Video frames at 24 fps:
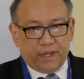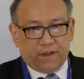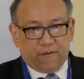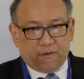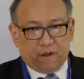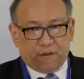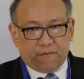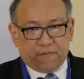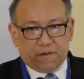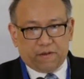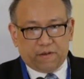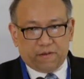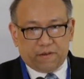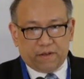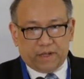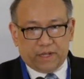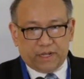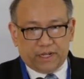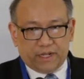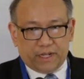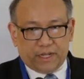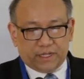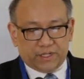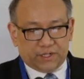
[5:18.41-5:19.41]
rubber
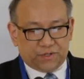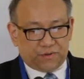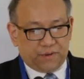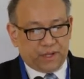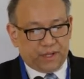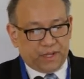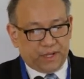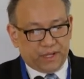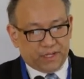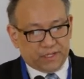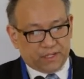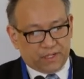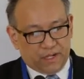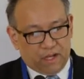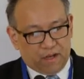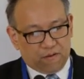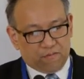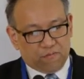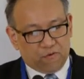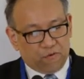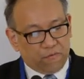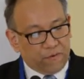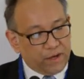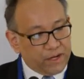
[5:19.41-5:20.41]
industry is now
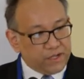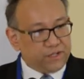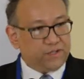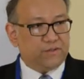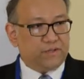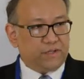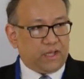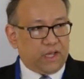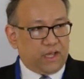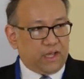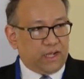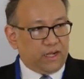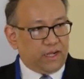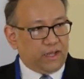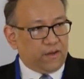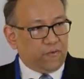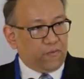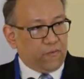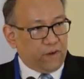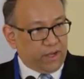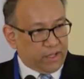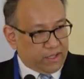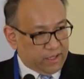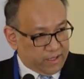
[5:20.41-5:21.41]
moving to Thailand,
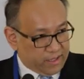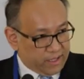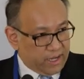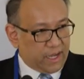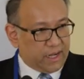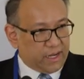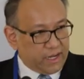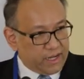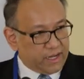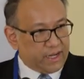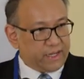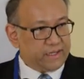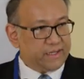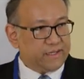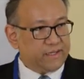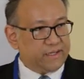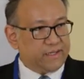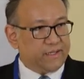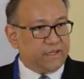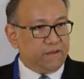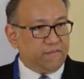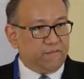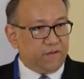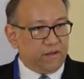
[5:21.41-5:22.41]
where the Thailand has a
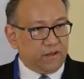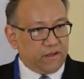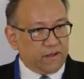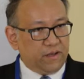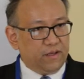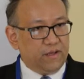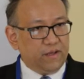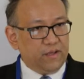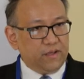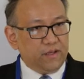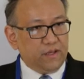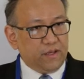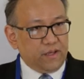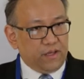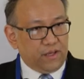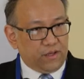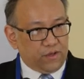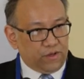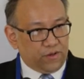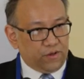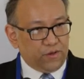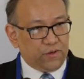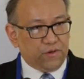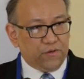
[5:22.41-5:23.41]
similar
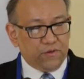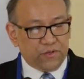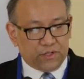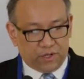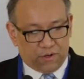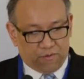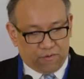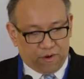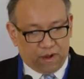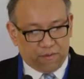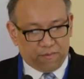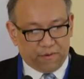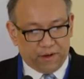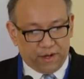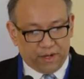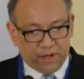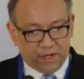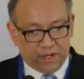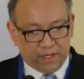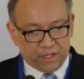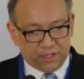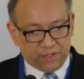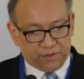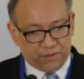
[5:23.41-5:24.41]
huge rubber
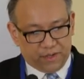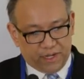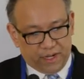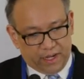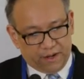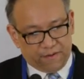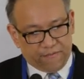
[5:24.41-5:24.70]
industry.